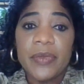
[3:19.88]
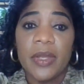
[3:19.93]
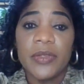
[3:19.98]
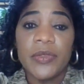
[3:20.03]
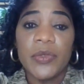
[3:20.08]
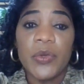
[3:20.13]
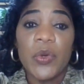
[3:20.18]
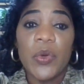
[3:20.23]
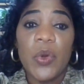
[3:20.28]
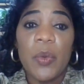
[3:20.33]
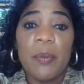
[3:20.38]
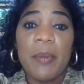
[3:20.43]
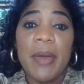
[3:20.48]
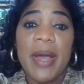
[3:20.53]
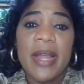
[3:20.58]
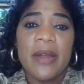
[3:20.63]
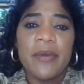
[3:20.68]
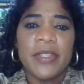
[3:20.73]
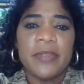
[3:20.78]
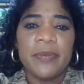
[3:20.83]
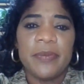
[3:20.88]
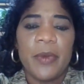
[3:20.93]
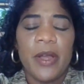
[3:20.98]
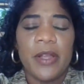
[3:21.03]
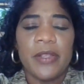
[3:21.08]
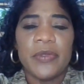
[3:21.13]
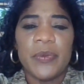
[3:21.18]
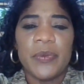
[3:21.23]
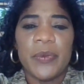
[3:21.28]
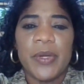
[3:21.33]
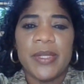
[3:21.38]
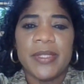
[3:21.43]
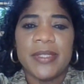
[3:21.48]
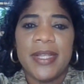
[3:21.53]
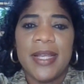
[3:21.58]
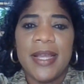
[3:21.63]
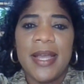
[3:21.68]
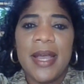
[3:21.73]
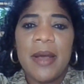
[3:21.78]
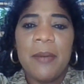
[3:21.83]
So my response was,
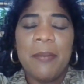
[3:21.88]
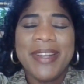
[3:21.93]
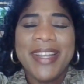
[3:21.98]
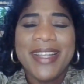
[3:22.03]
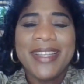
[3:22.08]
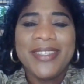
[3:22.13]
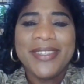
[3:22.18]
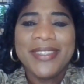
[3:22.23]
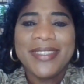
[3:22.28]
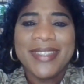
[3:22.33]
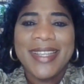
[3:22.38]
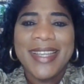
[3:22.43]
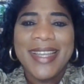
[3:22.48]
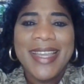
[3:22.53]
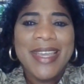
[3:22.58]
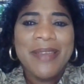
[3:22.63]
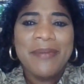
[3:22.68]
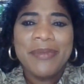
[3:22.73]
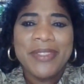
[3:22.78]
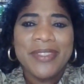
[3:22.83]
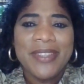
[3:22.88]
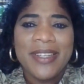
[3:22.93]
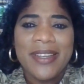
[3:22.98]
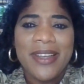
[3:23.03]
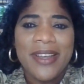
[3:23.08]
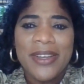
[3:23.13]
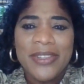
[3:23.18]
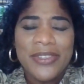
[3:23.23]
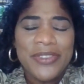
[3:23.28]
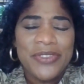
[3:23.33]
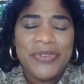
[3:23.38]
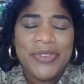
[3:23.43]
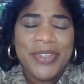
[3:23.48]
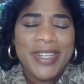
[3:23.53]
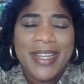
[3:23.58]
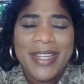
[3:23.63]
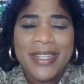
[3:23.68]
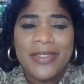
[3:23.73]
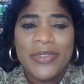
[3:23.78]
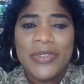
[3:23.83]
"But I just came to the country
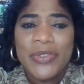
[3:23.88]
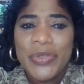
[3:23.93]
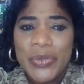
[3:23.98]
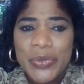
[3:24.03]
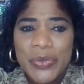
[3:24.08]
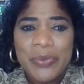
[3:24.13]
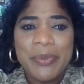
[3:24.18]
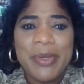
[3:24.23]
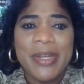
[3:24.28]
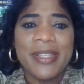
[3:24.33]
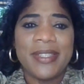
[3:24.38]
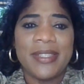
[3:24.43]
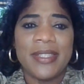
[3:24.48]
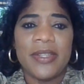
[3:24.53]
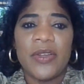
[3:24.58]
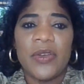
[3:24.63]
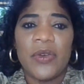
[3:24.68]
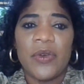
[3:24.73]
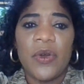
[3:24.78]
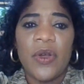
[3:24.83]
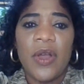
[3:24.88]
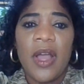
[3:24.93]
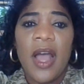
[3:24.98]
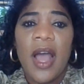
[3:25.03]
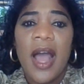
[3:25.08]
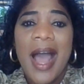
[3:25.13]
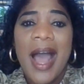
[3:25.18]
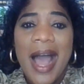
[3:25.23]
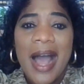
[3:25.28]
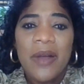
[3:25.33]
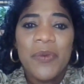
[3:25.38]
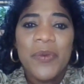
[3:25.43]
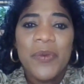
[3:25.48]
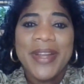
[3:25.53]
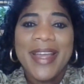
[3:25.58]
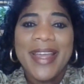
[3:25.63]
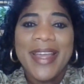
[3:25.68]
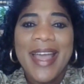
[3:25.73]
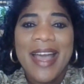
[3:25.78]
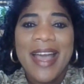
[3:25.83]
like 2 months ago. How would
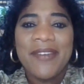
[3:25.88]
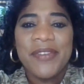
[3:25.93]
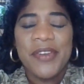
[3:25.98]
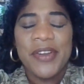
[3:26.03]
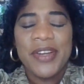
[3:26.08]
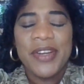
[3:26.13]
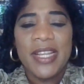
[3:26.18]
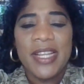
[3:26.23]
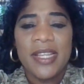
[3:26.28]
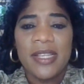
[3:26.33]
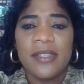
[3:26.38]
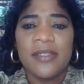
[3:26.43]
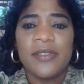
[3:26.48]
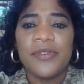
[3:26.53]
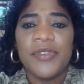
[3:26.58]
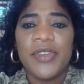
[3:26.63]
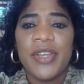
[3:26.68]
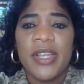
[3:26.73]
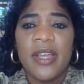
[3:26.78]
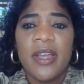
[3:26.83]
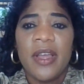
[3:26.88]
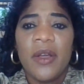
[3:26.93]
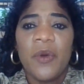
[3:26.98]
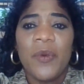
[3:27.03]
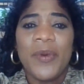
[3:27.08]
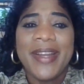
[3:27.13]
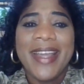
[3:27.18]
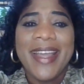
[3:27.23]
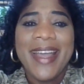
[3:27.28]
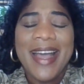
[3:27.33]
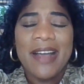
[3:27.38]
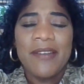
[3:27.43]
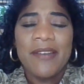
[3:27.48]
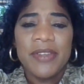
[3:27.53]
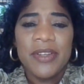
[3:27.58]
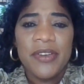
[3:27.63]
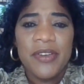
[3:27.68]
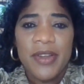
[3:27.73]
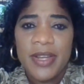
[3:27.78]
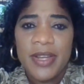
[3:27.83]
I have credit history when I
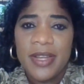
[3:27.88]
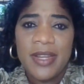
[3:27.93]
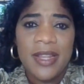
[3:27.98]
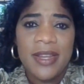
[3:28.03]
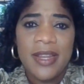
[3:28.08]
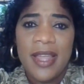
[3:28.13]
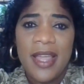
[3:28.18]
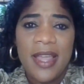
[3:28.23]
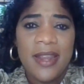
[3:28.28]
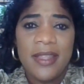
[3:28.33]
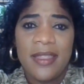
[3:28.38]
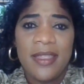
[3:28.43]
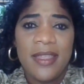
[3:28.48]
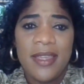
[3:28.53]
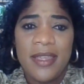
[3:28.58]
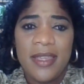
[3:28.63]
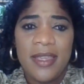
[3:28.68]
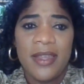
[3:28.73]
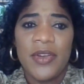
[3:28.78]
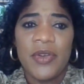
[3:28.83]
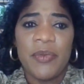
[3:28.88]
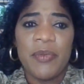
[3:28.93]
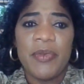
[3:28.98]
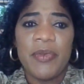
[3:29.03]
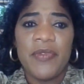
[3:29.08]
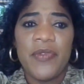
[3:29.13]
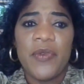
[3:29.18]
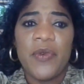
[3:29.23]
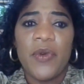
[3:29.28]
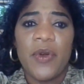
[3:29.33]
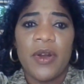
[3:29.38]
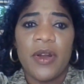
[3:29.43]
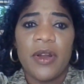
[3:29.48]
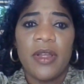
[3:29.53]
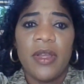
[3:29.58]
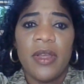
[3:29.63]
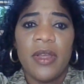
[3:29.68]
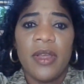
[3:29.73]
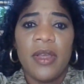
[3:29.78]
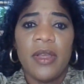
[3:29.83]
haven't credited anything here before?"
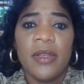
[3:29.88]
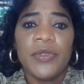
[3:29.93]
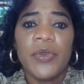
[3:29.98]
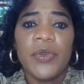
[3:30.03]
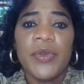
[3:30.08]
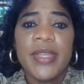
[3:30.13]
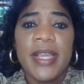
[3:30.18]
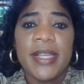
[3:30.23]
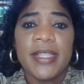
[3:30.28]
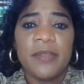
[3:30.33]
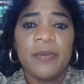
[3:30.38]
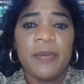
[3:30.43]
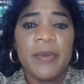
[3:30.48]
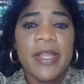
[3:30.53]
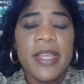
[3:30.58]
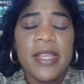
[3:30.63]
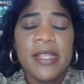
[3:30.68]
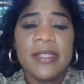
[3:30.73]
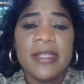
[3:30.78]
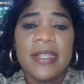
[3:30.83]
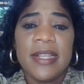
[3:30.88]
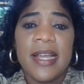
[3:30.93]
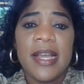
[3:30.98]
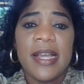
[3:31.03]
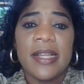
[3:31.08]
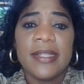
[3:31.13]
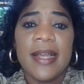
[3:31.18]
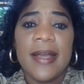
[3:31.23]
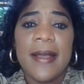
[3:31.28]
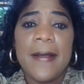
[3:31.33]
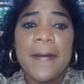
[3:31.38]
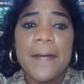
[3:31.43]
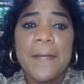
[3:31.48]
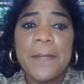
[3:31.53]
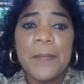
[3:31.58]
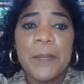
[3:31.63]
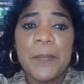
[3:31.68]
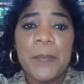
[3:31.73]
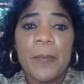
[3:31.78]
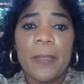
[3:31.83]
So he explains that,
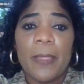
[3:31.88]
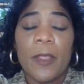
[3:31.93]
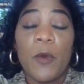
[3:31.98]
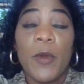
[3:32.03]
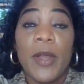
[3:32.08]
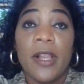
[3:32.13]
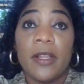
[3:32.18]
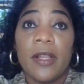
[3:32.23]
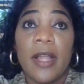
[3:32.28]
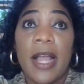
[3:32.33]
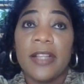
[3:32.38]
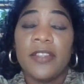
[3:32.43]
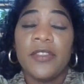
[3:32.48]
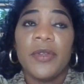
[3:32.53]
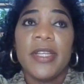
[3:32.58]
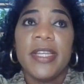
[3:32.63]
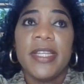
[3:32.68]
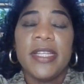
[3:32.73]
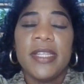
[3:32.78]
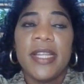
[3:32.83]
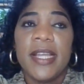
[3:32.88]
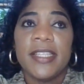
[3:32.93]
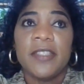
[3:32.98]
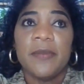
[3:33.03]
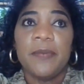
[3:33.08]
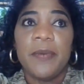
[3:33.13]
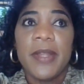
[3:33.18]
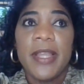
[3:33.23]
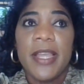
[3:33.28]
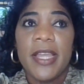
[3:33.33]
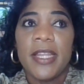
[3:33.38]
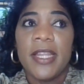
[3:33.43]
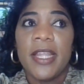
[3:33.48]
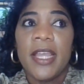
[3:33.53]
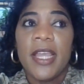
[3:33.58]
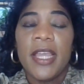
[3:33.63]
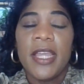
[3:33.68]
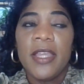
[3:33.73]
well, actually, he didn't explain.